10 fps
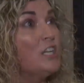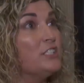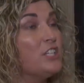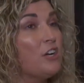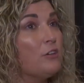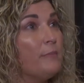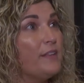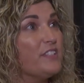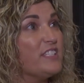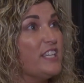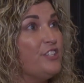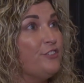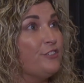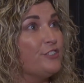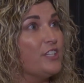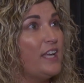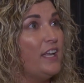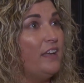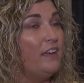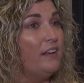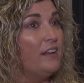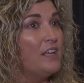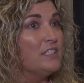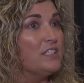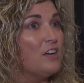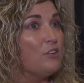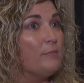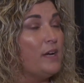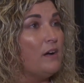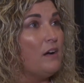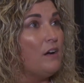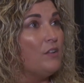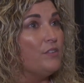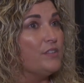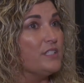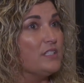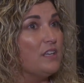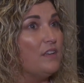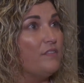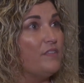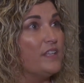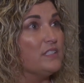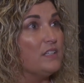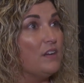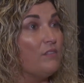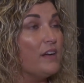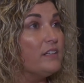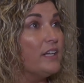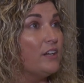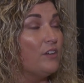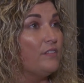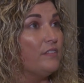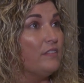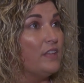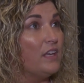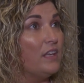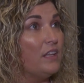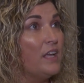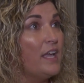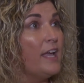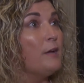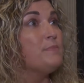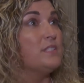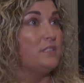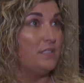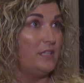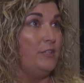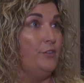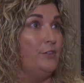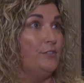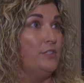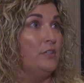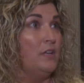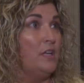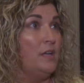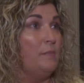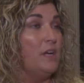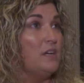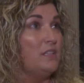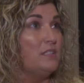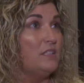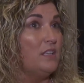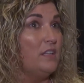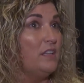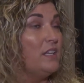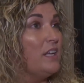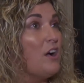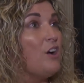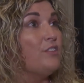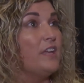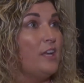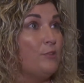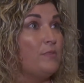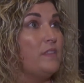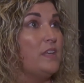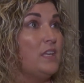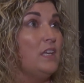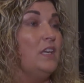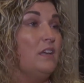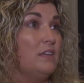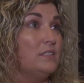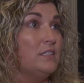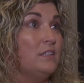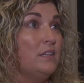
Talking about the seniors and talking about all the stuff that's around here that helps the seniors because they need all the help that they can get.